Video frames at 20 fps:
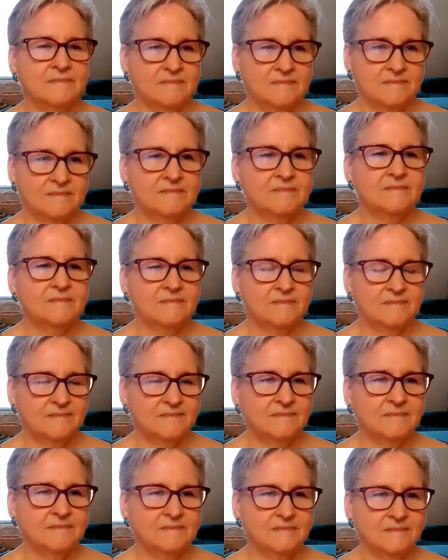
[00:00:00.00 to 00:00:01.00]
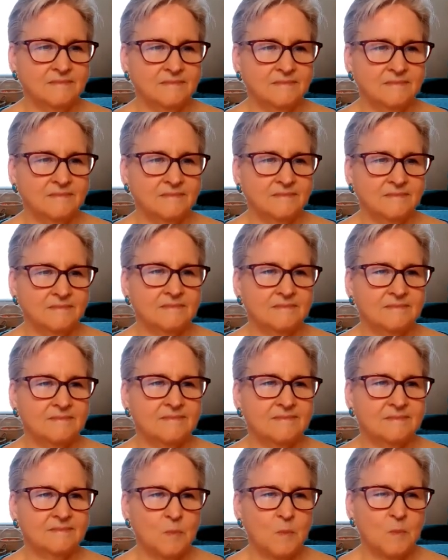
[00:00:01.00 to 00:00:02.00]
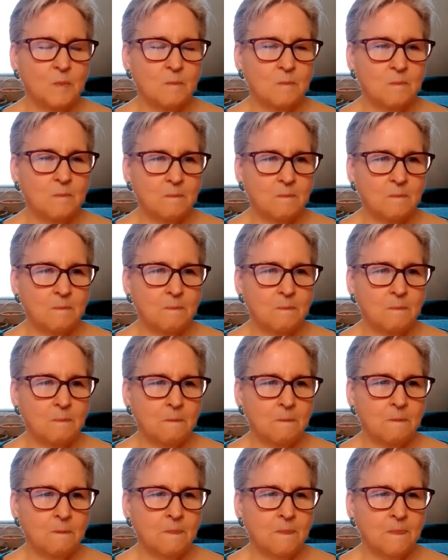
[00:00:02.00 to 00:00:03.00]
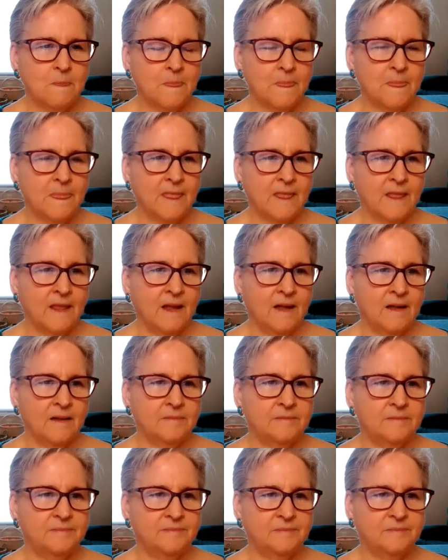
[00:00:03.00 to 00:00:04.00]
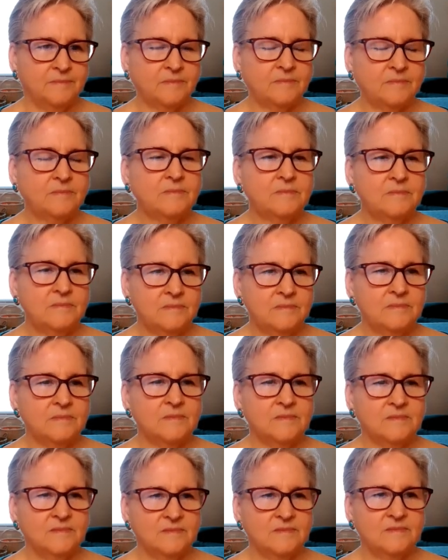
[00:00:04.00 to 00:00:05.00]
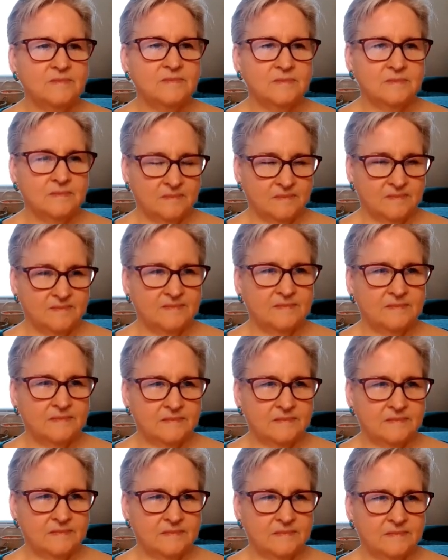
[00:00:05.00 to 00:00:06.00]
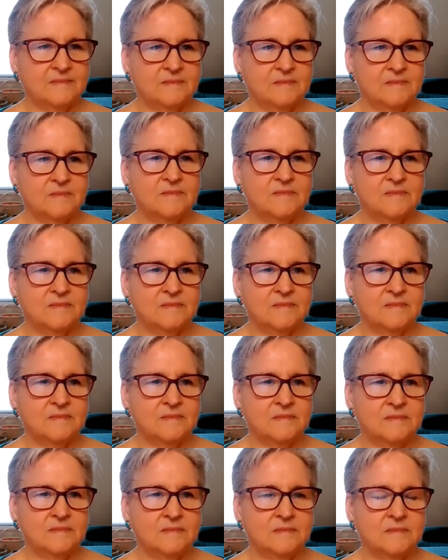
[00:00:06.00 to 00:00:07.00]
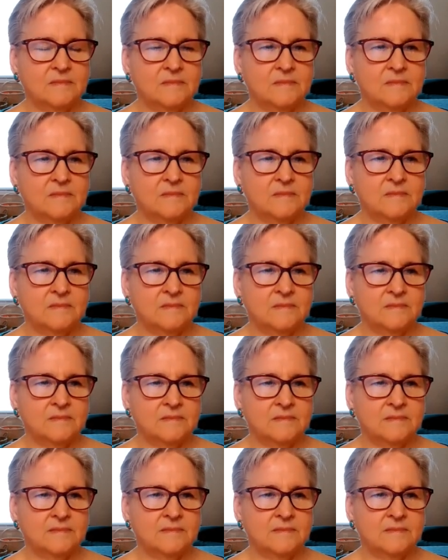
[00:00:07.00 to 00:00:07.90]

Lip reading: (not speaking)